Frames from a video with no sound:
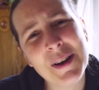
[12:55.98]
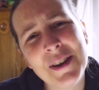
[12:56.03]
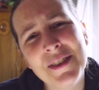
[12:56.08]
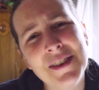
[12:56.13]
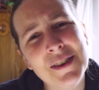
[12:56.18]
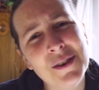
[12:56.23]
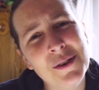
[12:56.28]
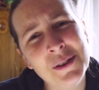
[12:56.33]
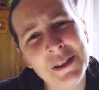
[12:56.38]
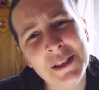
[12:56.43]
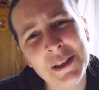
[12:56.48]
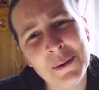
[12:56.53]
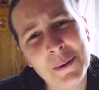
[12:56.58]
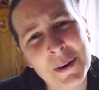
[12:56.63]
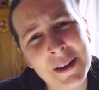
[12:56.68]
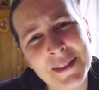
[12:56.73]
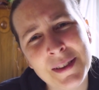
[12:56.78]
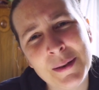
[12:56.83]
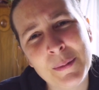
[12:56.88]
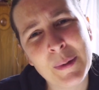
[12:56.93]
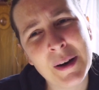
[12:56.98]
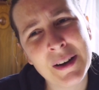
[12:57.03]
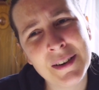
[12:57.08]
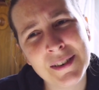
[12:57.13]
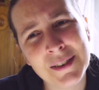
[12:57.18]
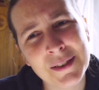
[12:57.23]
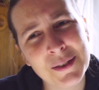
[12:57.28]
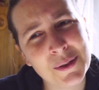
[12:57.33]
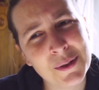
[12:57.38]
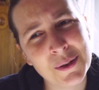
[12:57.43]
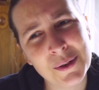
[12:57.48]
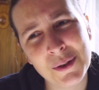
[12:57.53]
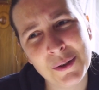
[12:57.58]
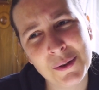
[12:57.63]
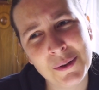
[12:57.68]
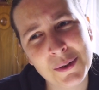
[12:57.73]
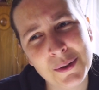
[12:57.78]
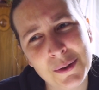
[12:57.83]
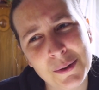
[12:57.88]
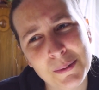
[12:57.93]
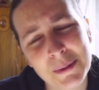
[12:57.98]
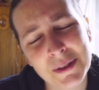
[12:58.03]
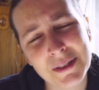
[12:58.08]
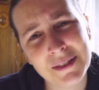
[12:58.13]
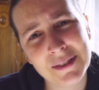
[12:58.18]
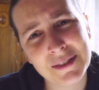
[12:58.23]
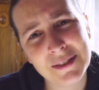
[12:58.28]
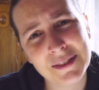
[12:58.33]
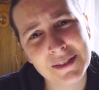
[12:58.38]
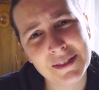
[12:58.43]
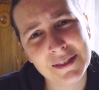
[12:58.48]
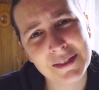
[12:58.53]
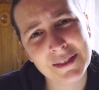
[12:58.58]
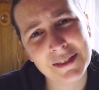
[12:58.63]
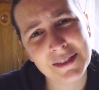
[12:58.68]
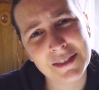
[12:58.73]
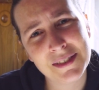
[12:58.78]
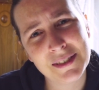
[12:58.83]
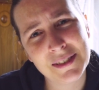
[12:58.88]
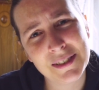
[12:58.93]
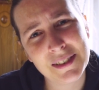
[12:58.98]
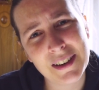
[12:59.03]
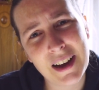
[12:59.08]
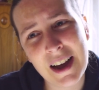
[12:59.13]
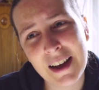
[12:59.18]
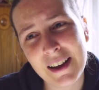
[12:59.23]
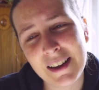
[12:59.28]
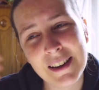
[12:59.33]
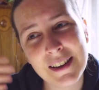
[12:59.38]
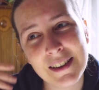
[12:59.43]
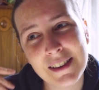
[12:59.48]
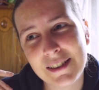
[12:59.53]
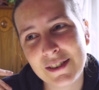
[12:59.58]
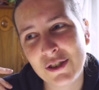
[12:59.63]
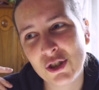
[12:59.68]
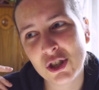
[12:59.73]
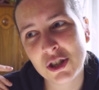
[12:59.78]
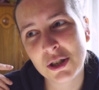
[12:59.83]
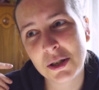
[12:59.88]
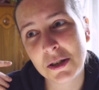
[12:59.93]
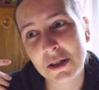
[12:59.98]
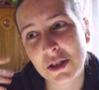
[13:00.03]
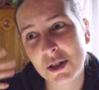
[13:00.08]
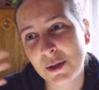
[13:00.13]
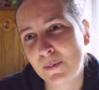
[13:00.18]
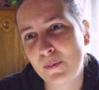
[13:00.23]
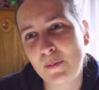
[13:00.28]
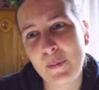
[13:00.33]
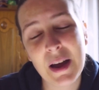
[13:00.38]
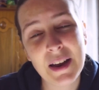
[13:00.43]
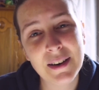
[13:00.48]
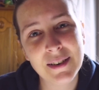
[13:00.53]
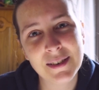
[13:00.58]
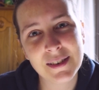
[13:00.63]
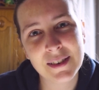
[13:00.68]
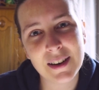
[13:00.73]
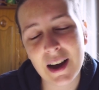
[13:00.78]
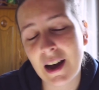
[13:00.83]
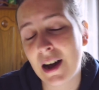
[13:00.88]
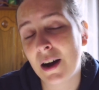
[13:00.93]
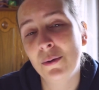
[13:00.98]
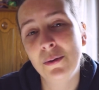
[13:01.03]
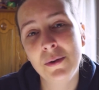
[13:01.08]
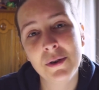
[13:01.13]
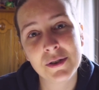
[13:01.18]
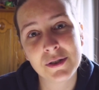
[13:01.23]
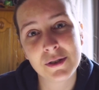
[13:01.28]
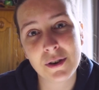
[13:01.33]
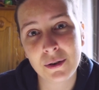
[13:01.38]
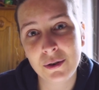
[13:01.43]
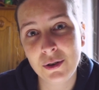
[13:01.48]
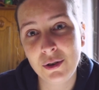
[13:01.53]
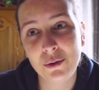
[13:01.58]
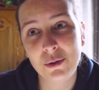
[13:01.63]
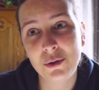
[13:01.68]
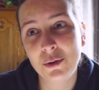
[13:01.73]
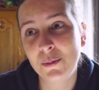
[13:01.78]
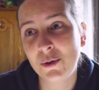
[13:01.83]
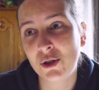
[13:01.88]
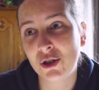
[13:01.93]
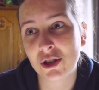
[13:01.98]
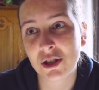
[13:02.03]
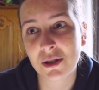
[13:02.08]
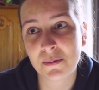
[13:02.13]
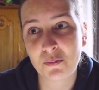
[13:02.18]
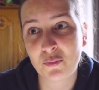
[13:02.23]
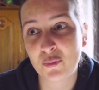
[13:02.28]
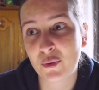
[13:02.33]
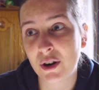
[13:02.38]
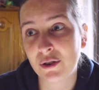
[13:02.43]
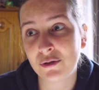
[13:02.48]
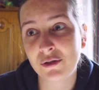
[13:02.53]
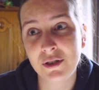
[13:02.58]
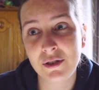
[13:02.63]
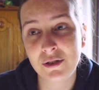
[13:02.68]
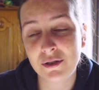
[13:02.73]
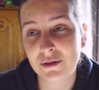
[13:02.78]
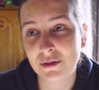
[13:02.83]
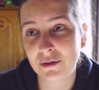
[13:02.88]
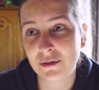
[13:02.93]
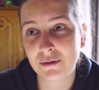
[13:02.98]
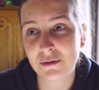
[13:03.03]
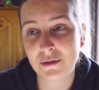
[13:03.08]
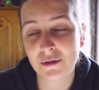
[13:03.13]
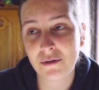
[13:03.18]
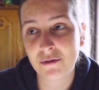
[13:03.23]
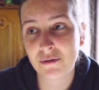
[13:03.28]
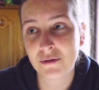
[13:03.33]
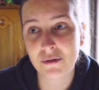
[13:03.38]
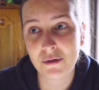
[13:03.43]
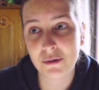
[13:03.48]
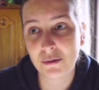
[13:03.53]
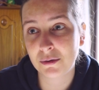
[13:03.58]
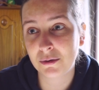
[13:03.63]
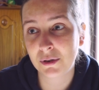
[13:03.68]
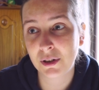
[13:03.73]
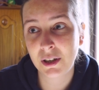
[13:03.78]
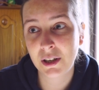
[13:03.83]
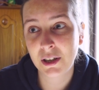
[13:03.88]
I the only one dependent on YouTube? I just spend hours on YouTube just browsing through